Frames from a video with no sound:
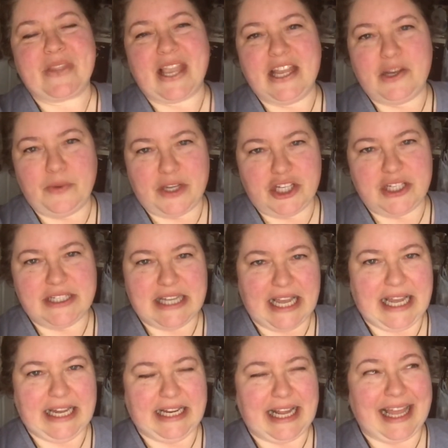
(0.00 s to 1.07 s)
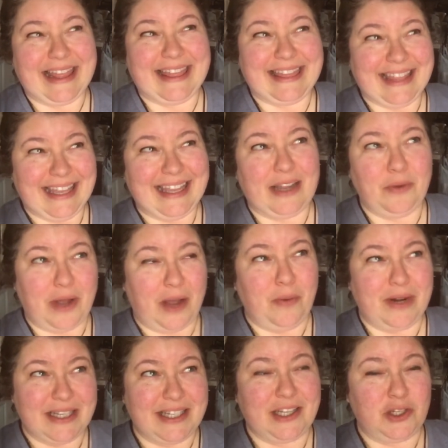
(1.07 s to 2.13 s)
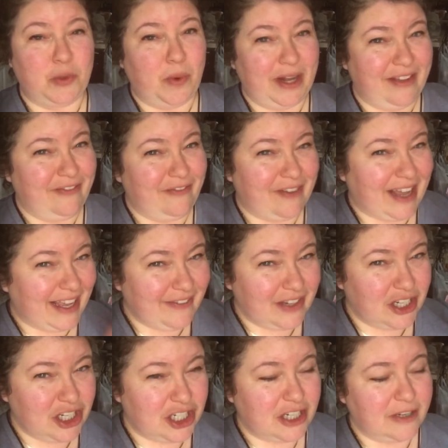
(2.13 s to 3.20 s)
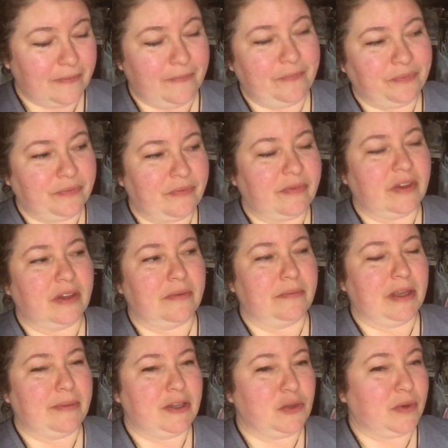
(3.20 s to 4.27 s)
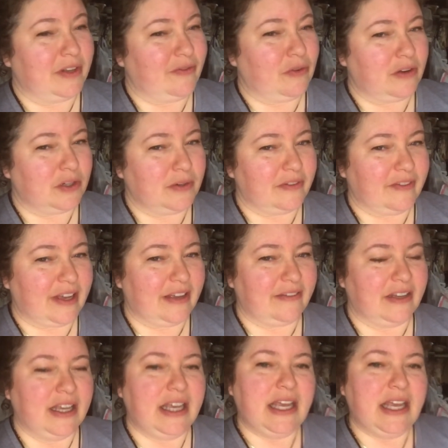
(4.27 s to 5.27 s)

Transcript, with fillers: Anyway, she died, I think, I, I want to say 25-ish, maybe 24, 25.